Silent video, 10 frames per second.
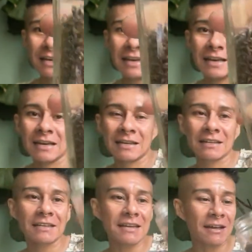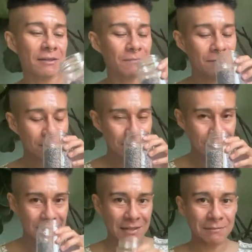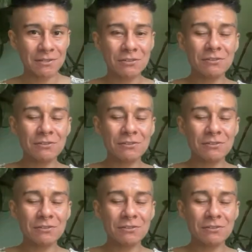and I wish you